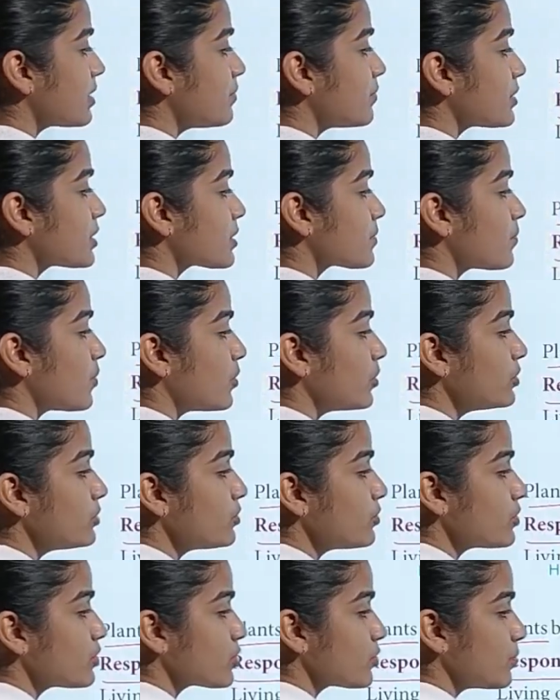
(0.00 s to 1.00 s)
respond to
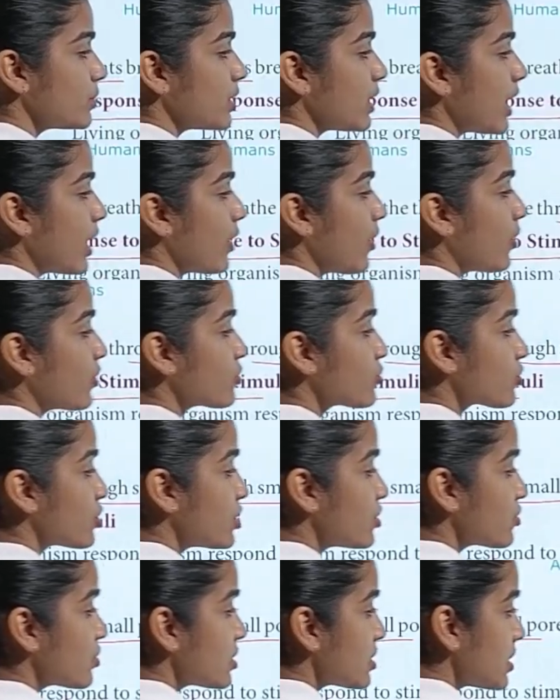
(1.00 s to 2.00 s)
stimuli or
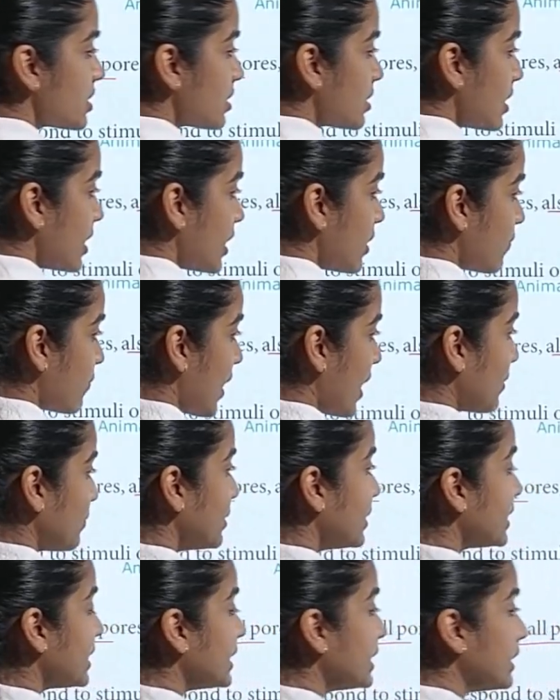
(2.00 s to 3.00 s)
changes in the environment
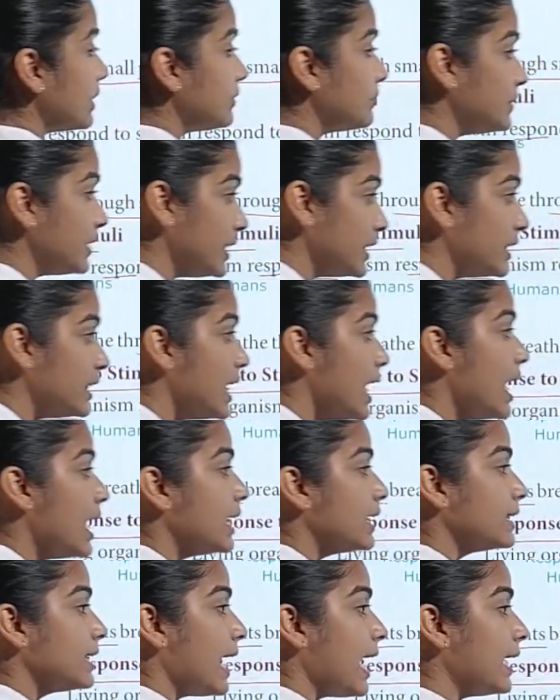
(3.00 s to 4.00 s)
in a way
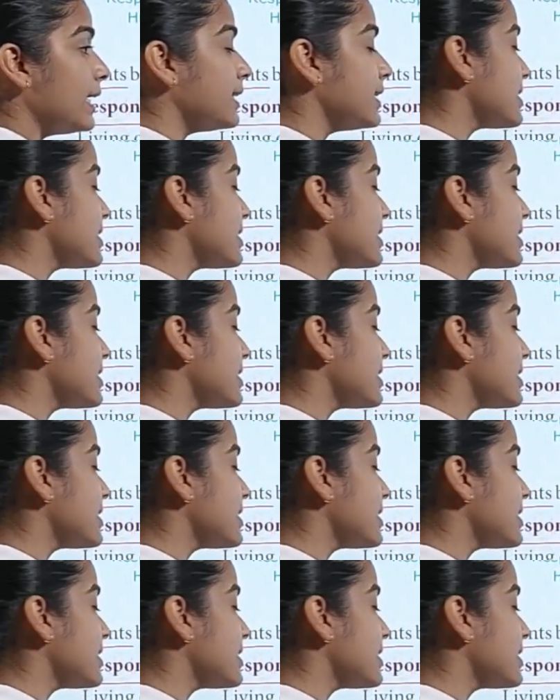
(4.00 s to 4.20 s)
that is